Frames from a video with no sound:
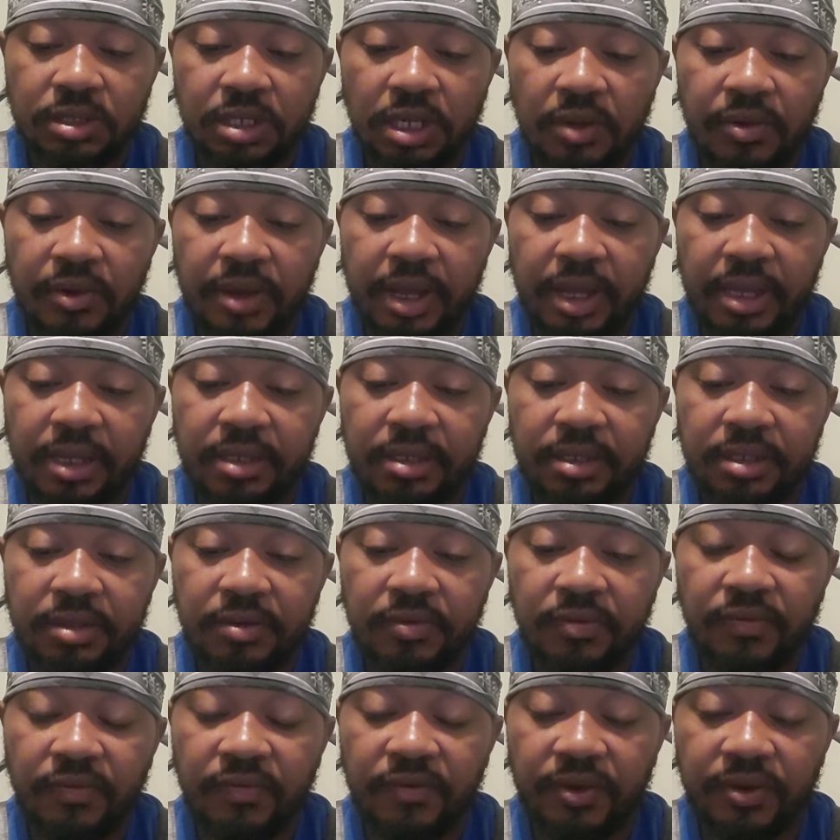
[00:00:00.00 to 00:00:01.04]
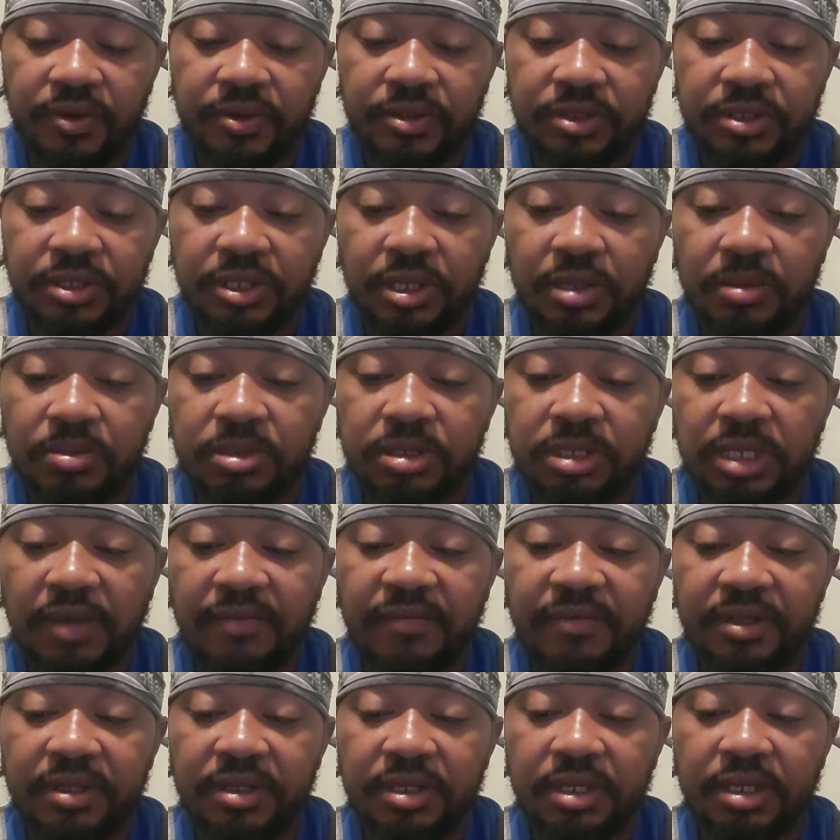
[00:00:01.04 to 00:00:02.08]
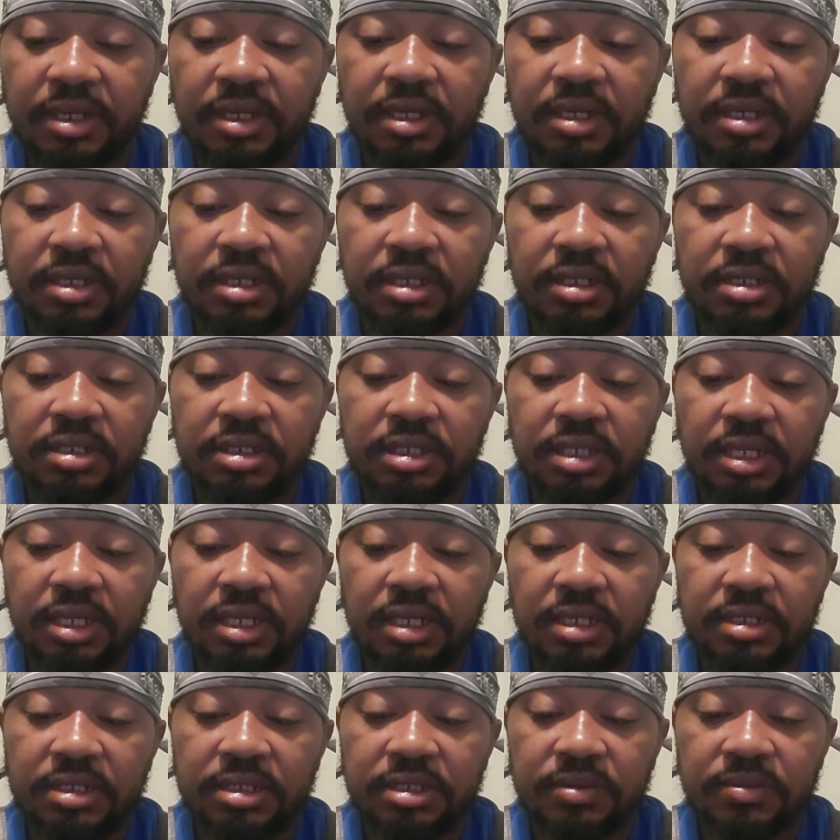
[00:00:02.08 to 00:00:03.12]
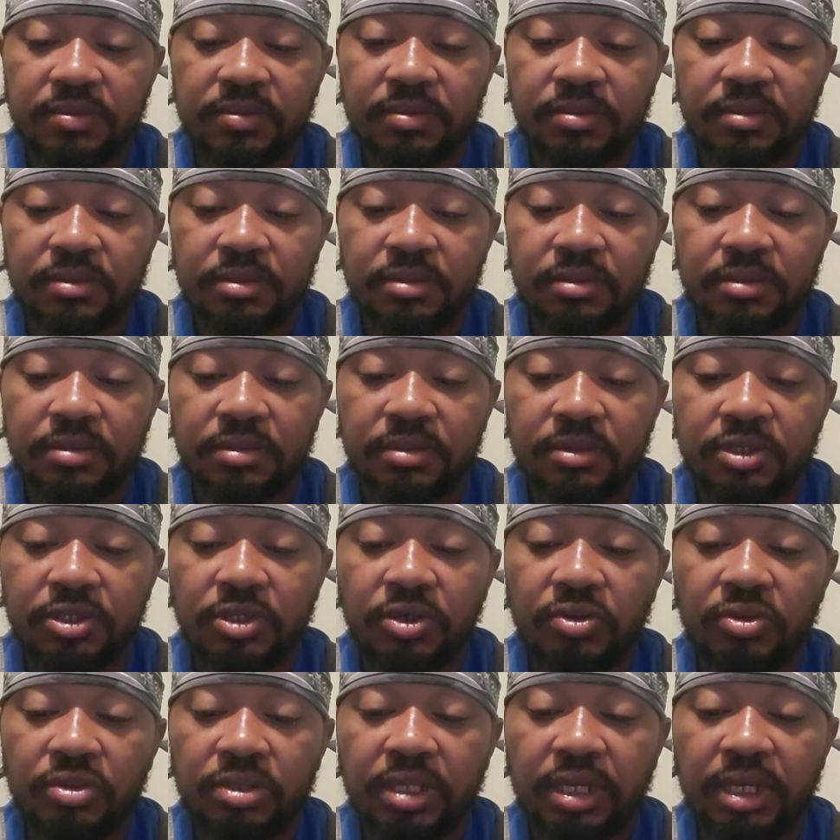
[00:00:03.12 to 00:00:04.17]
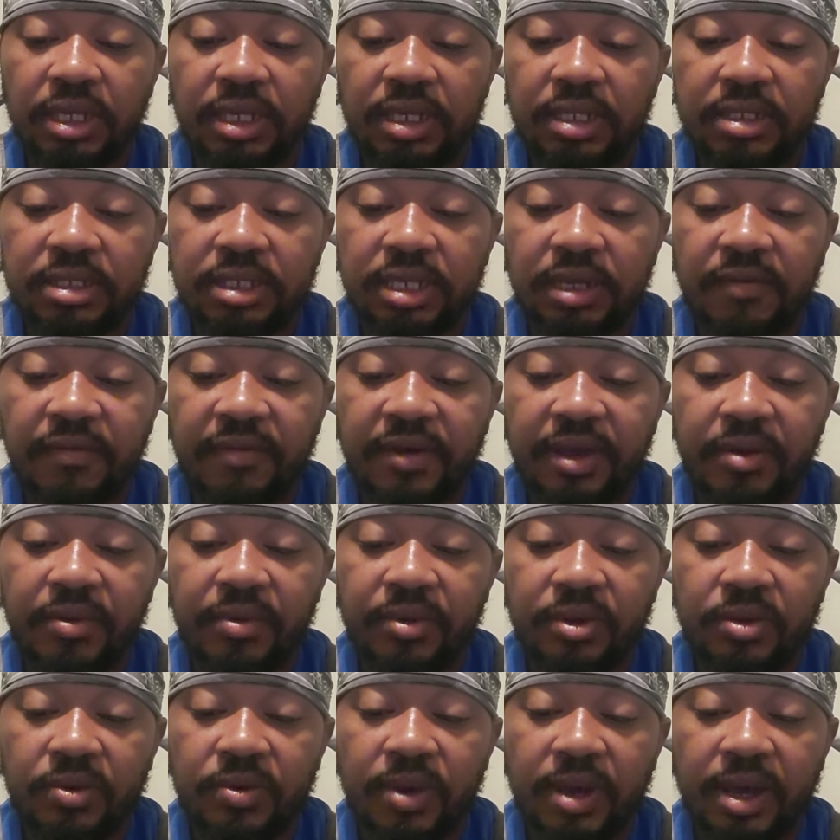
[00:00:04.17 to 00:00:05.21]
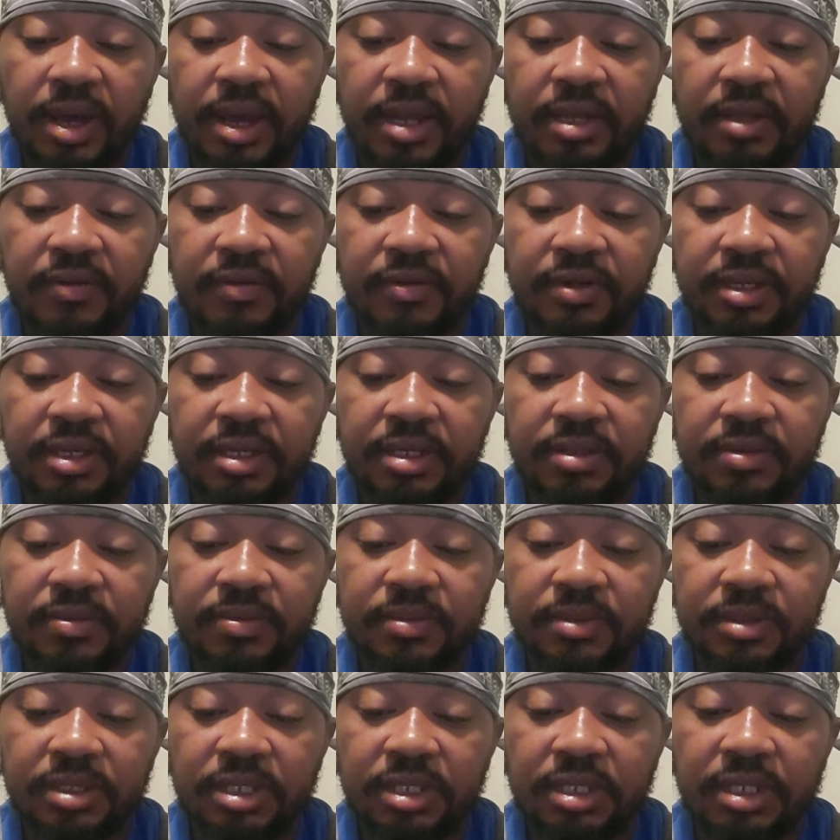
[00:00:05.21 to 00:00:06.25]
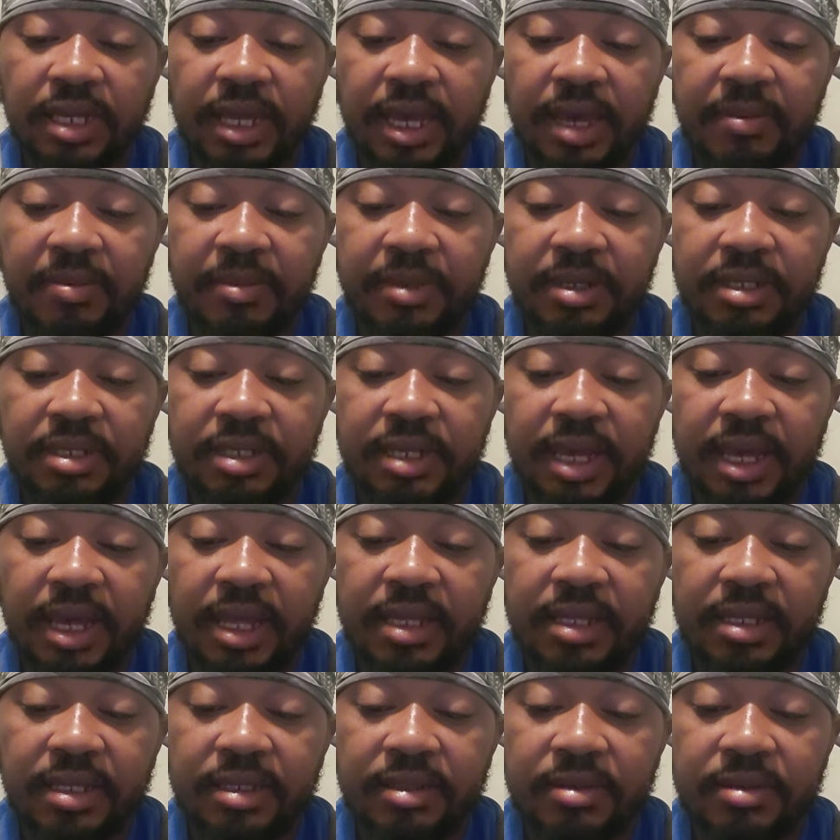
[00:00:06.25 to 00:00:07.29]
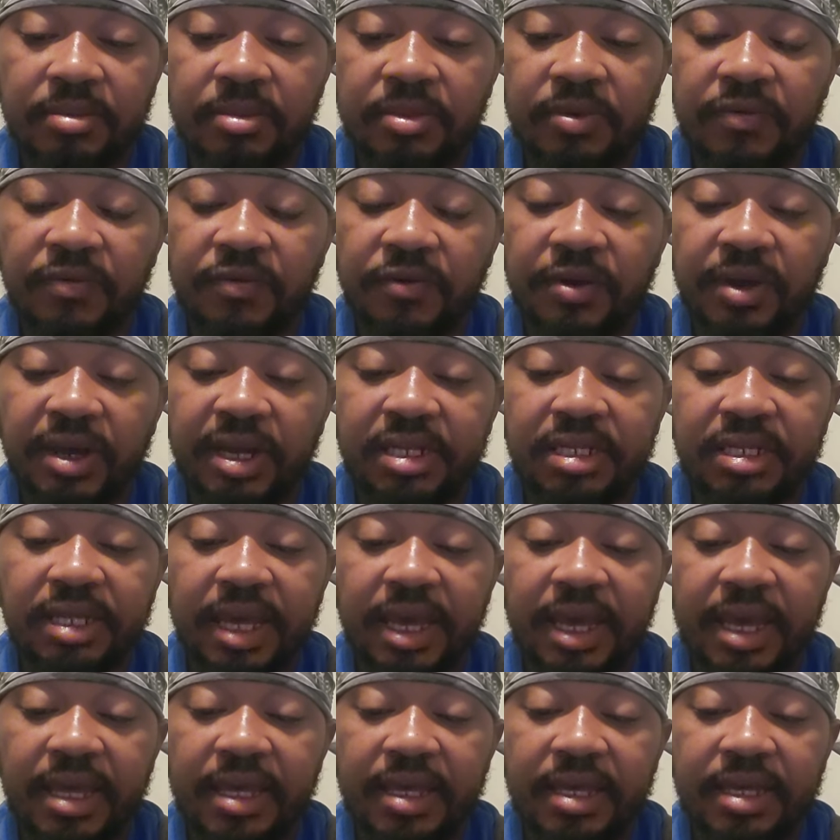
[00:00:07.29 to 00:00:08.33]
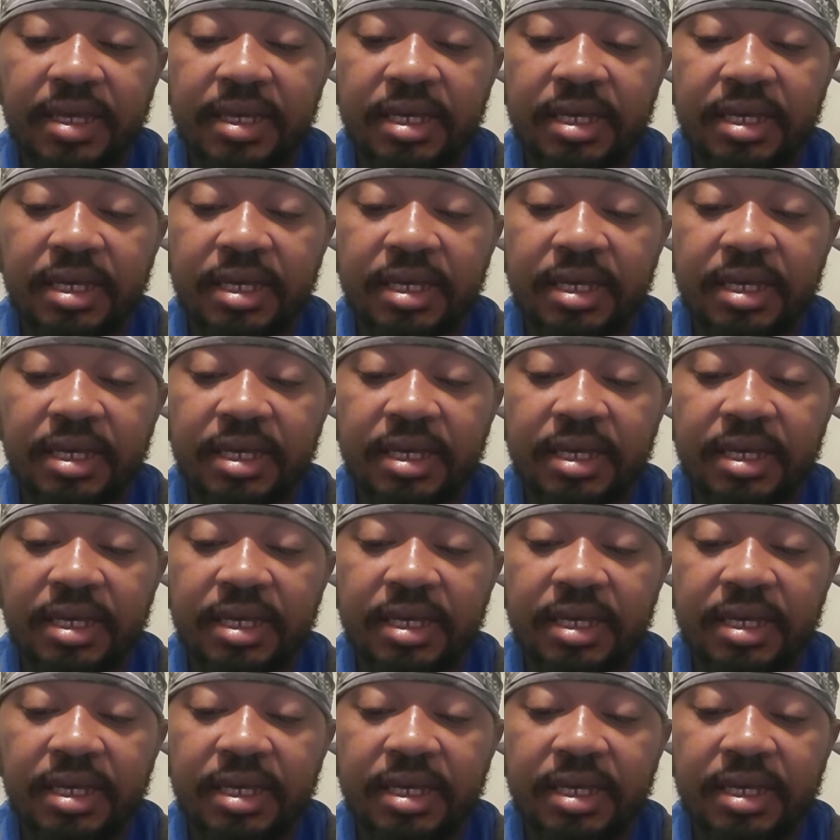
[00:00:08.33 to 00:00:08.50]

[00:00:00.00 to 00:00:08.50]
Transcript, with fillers: all right, verse um 7, it says, Two things have I required of thee, deny me not before I die.